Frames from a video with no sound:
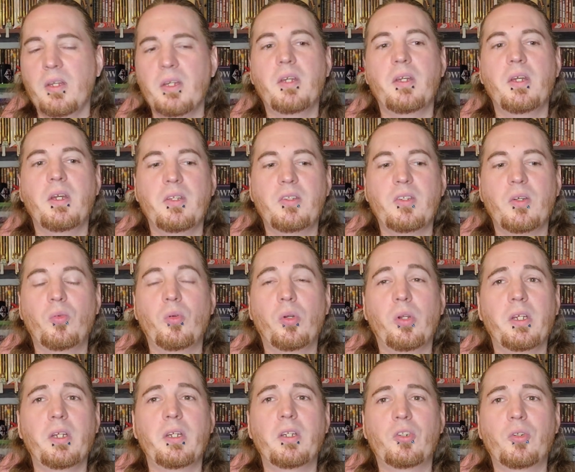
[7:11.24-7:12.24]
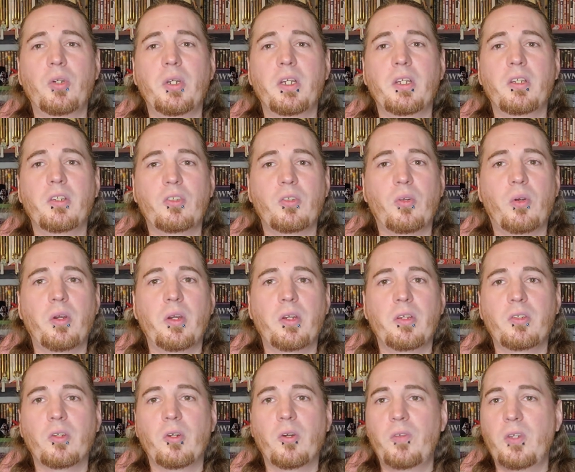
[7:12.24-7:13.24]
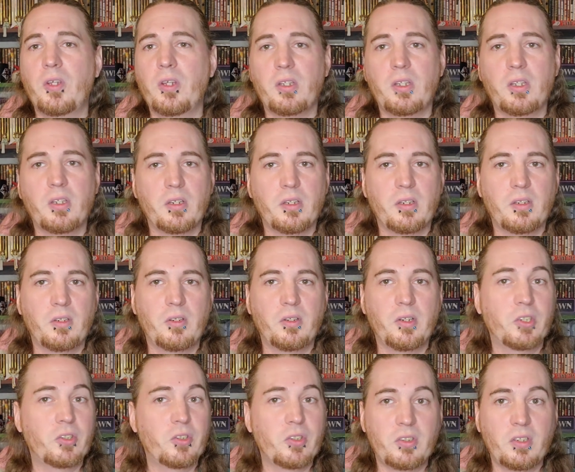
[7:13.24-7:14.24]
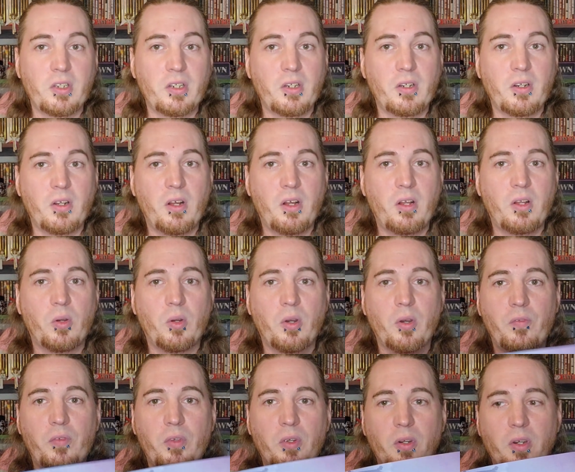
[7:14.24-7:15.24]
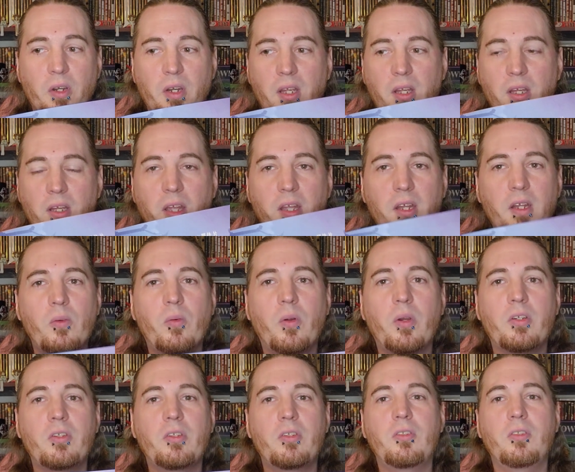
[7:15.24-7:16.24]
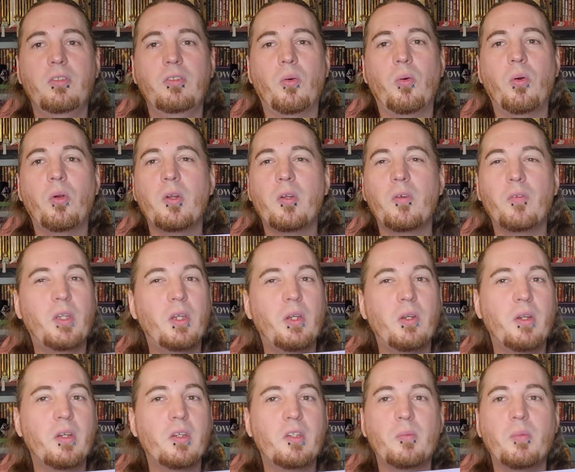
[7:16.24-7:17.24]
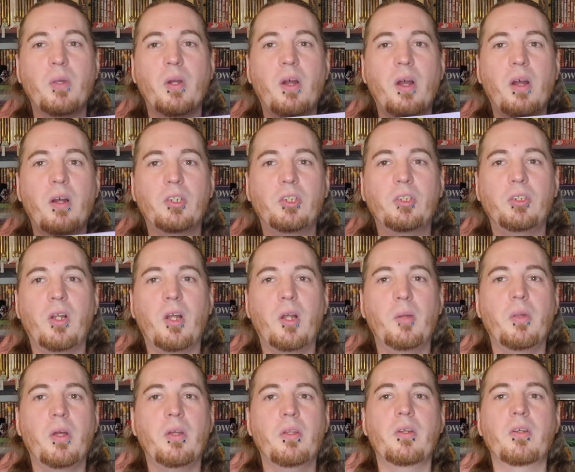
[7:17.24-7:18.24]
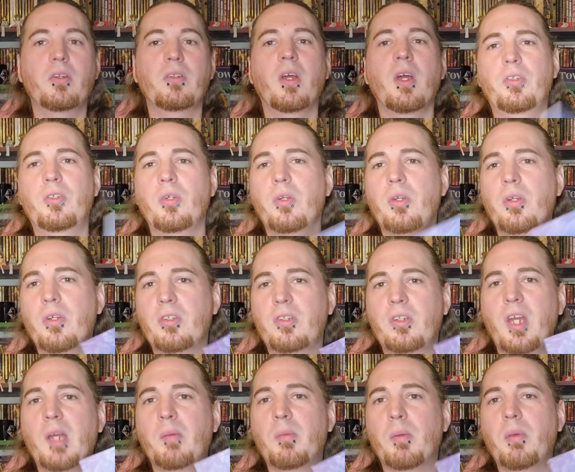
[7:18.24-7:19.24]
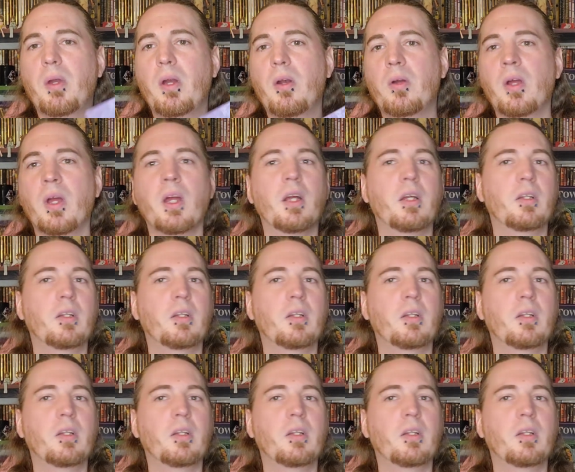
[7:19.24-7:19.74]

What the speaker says: It's a really intriguing story. So if you're interested at all, or if you're anywhere sort of curious about how Shaw Brothers Studios came about,